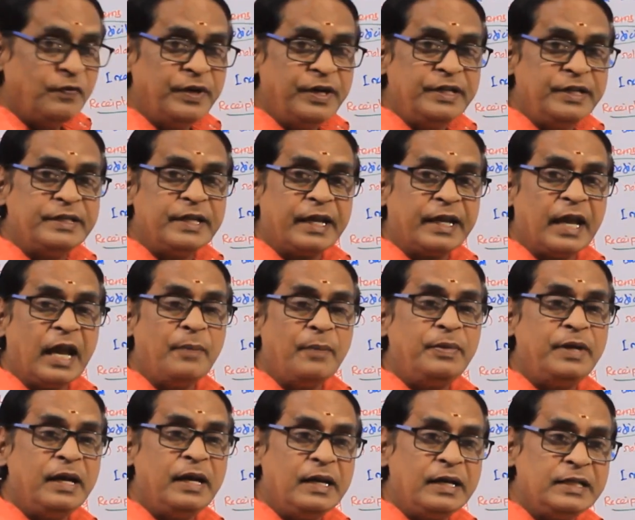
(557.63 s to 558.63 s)
it is a
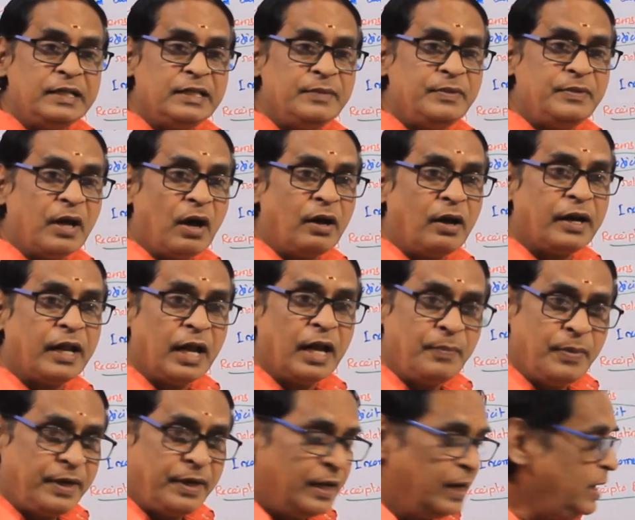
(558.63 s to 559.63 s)
capital receipt or
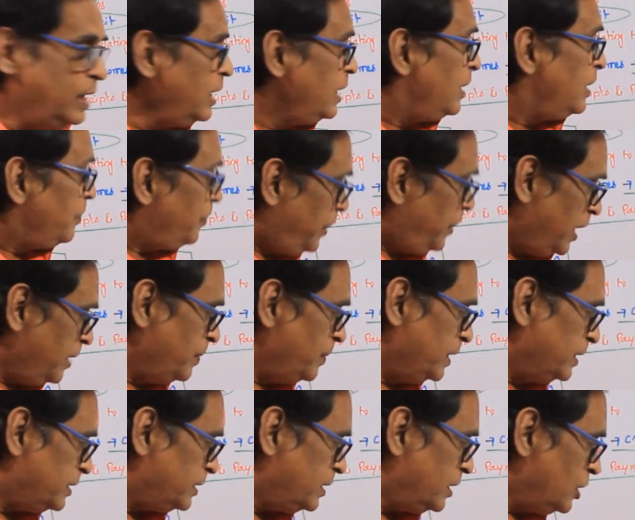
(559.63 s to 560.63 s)
capital
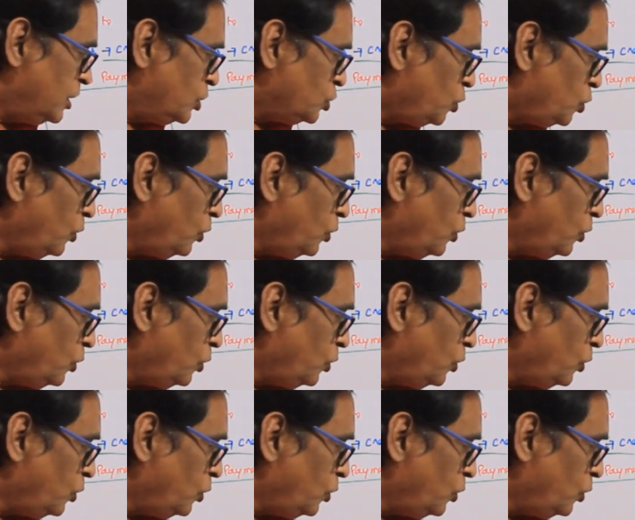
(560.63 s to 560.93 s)
payments.